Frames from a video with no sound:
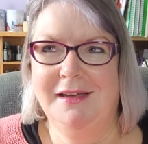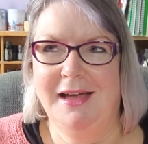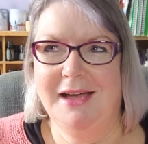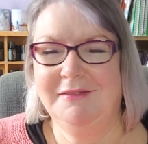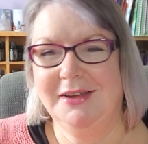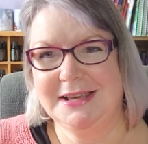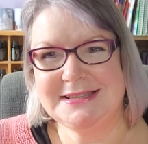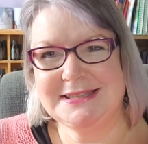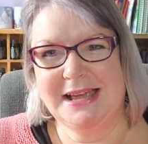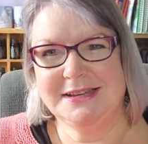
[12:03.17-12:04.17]
I have like a
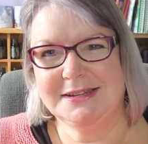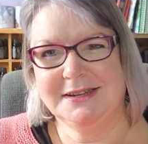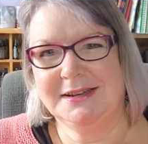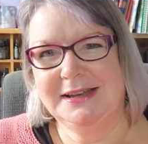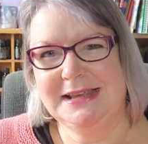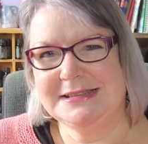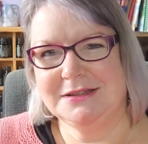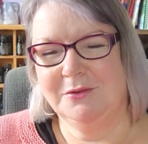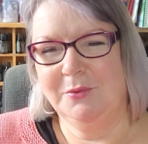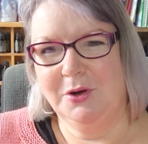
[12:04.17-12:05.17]
standard list
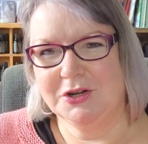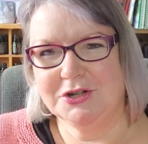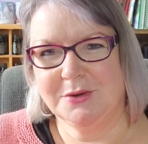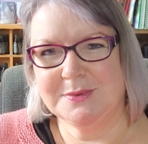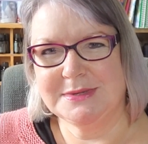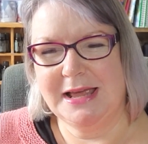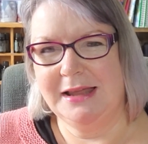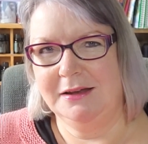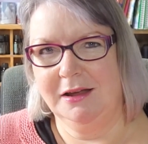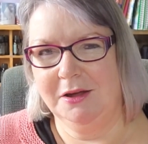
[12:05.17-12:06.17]
of workshops
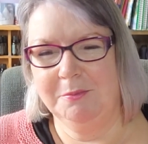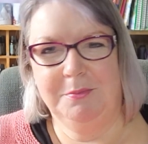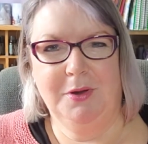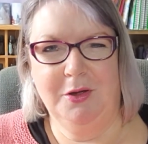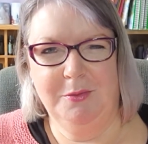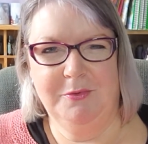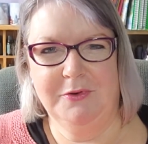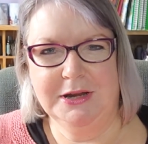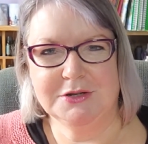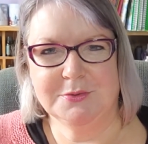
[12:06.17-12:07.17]
and like a blurb
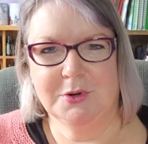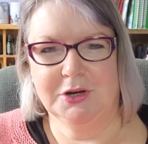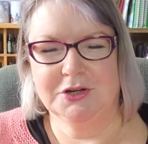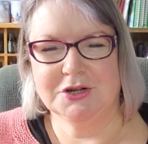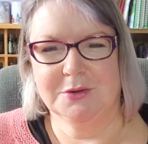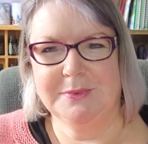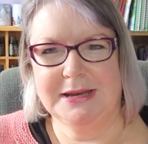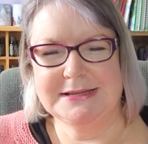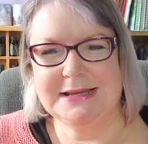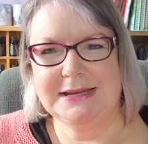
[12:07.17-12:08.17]
for each workshop that I
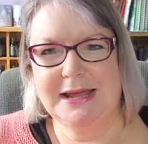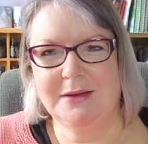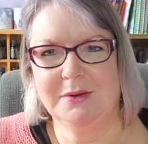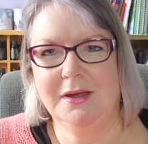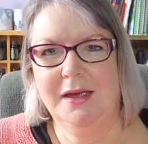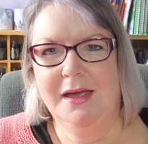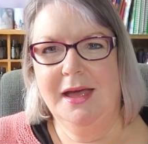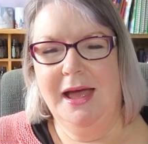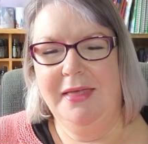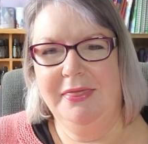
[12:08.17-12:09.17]
send out
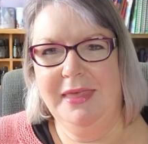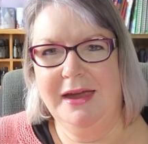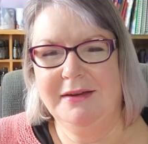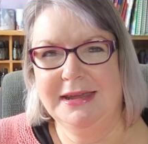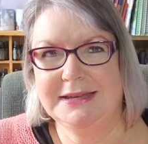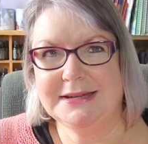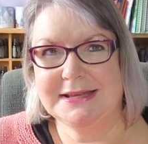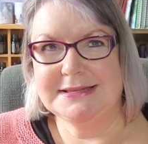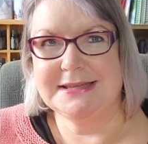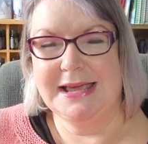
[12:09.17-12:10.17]
and there it
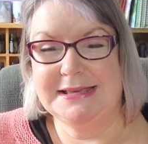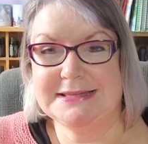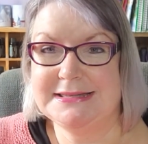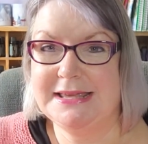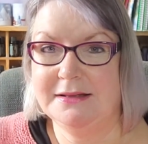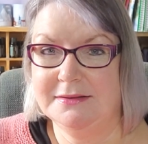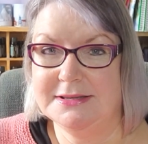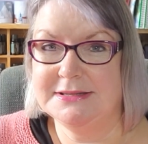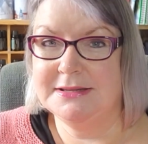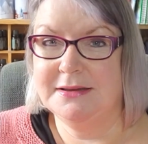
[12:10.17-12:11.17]
does say
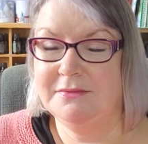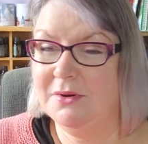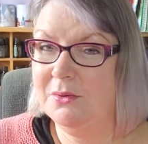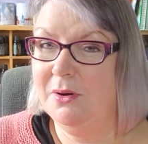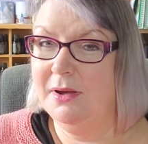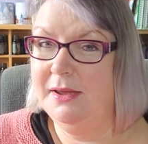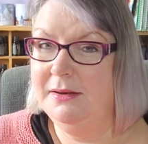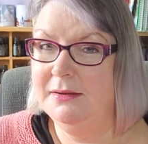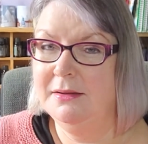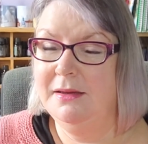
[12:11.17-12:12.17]
skills
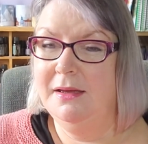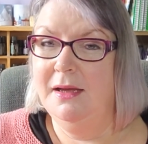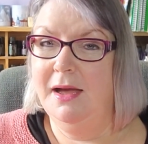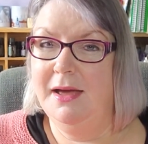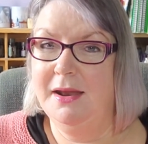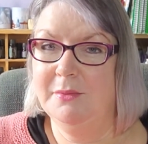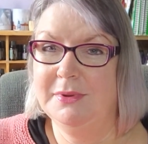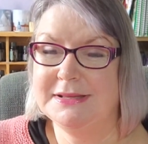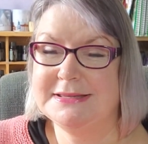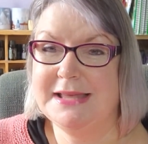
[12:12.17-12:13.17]
required and I
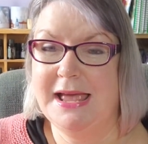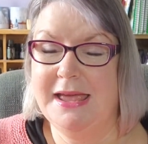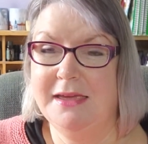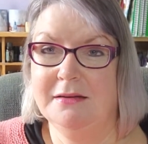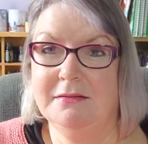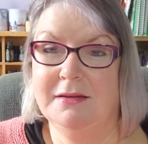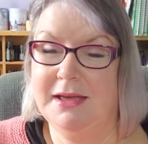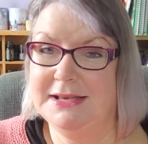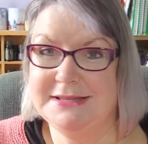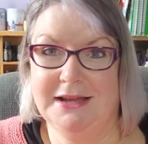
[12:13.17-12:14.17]
will say
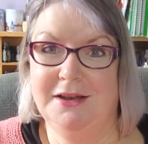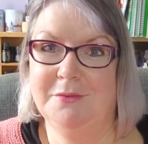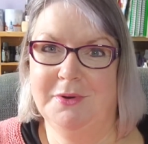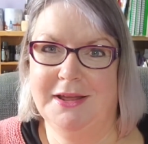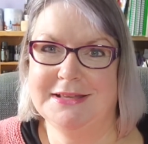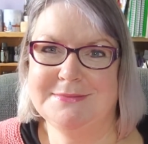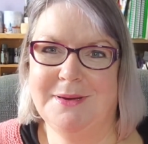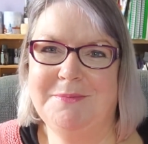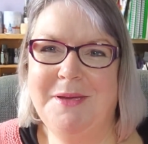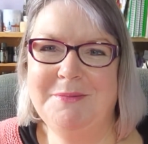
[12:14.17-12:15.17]
exactly what I
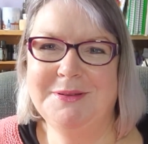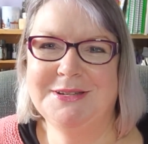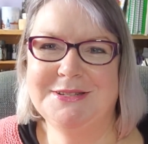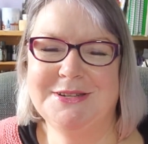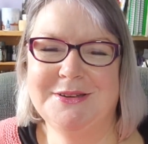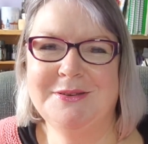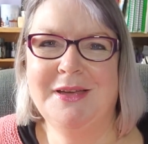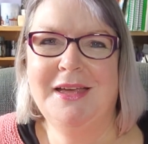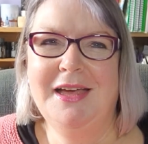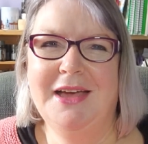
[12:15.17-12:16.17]
expect people to do.
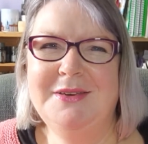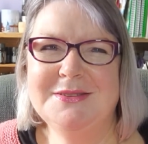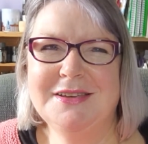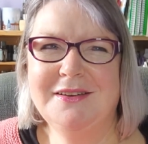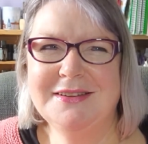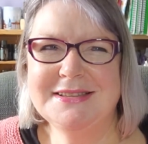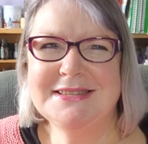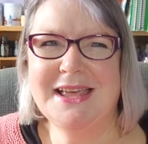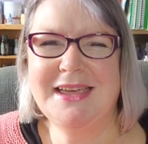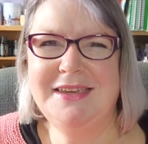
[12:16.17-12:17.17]
I used to kind of
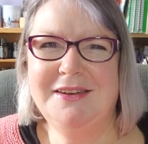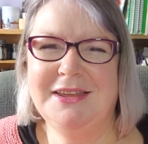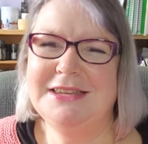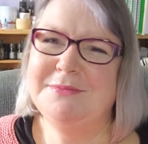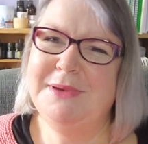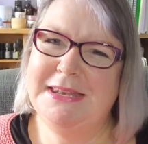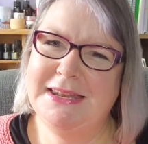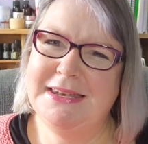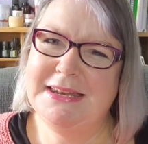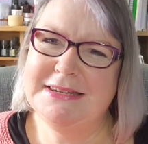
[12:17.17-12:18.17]
say, you know,
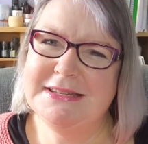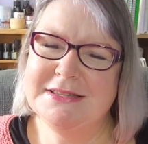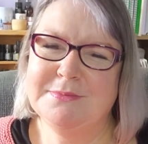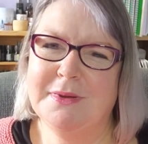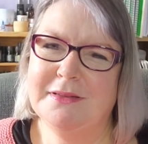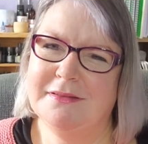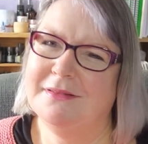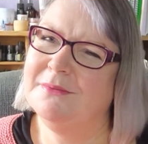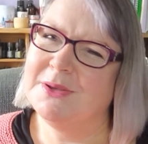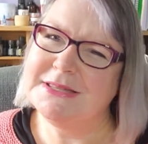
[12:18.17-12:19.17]
intermediate knitters, but
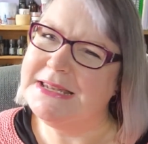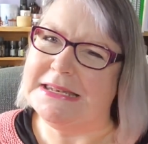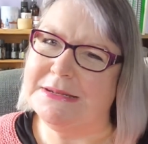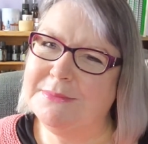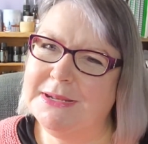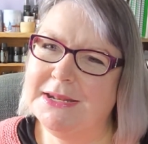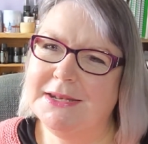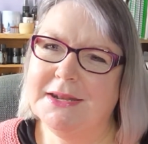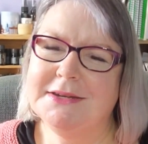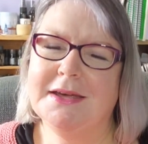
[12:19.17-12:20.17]
what's an intermediate
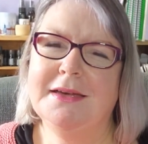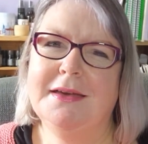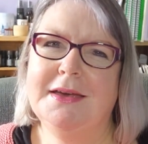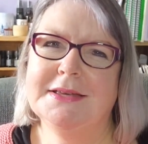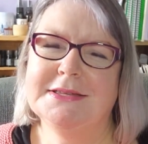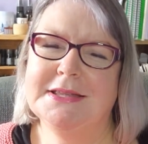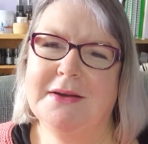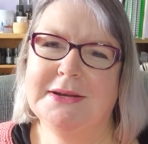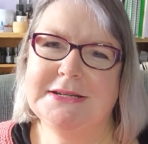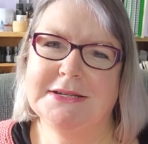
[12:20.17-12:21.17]
knitter? So
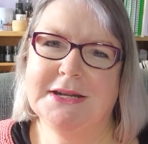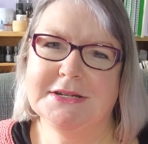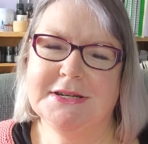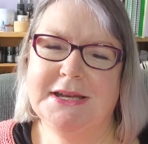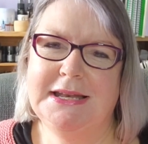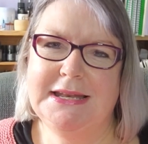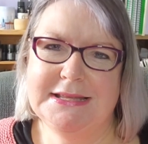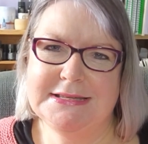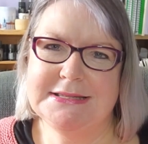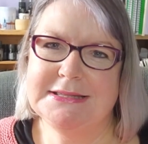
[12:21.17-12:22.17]
now I tend to actually
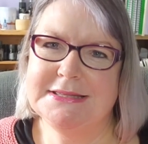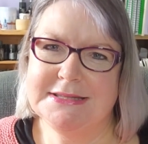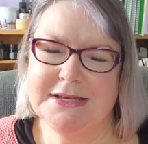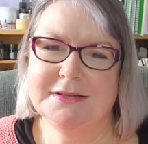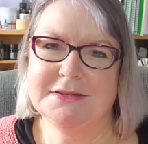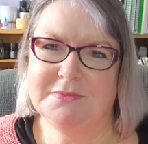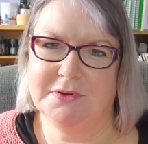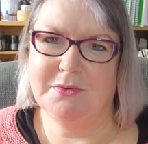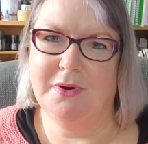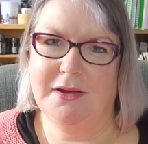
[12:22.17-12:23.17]
list skills
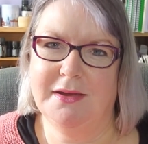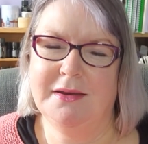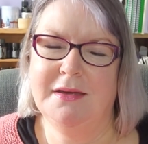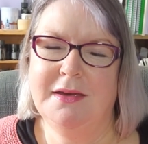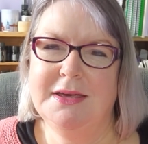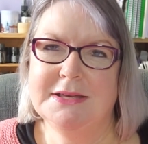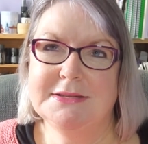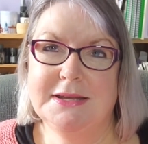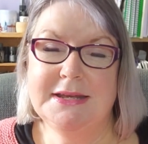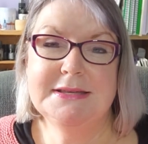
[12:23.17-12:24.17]
required. So
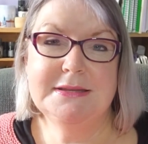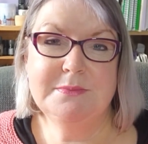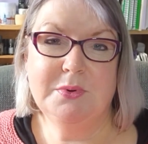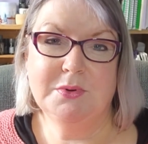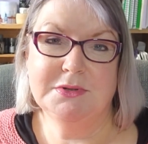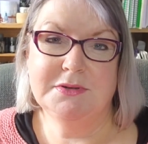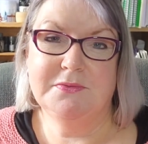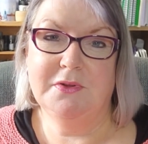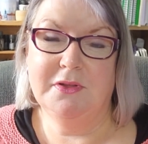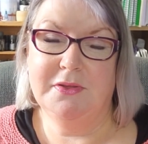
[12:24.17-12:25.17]
it is important to
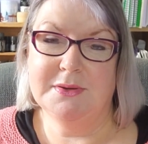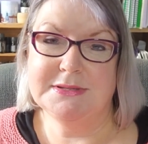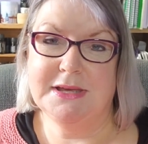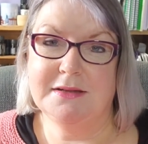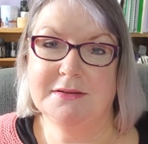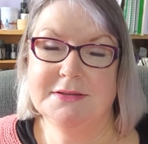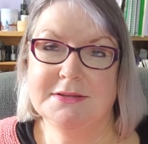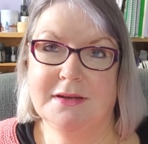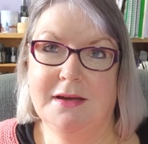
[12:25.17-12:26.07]
follow those skills.